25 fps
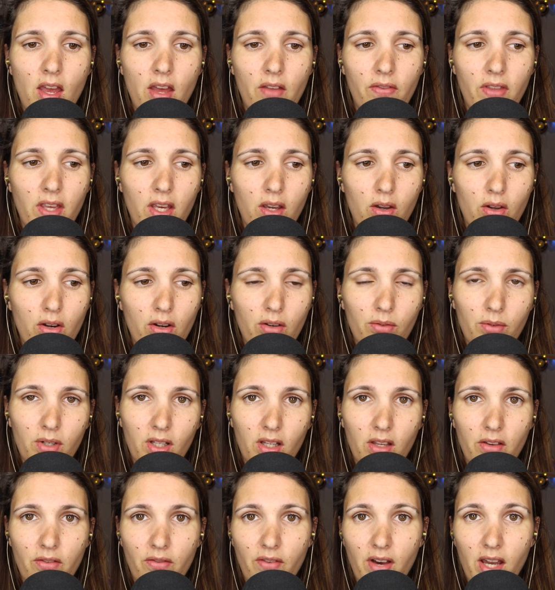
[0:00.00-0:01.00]
they couldn't
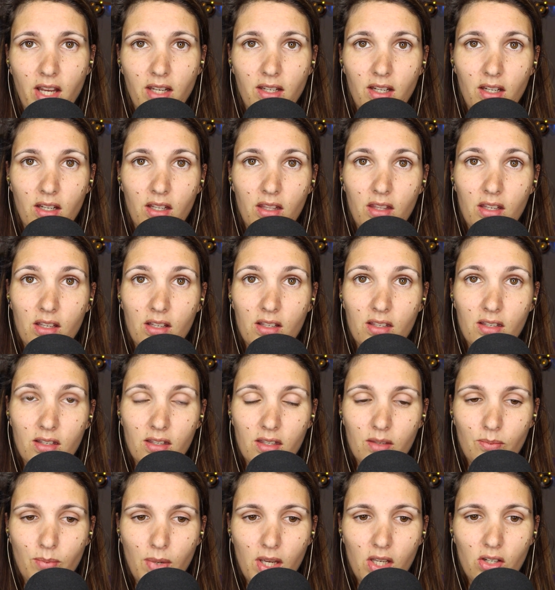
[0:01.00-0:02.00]
really find anything
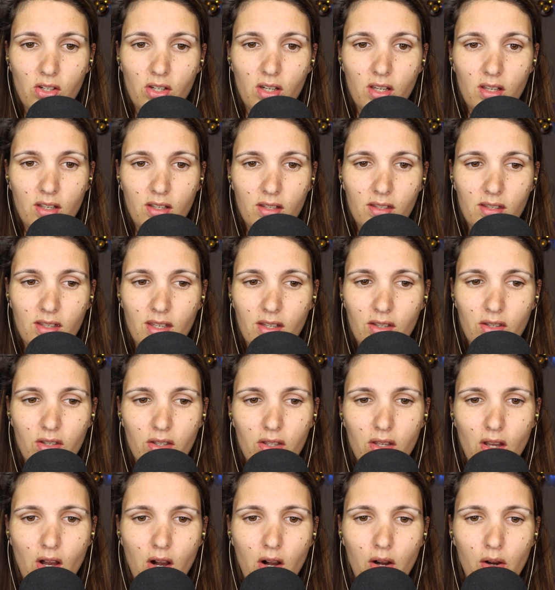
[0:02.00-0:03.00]
suspicious,
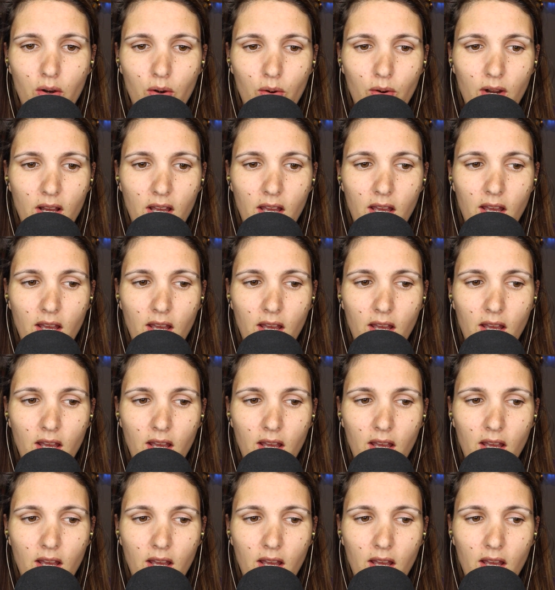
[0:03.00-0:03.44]
so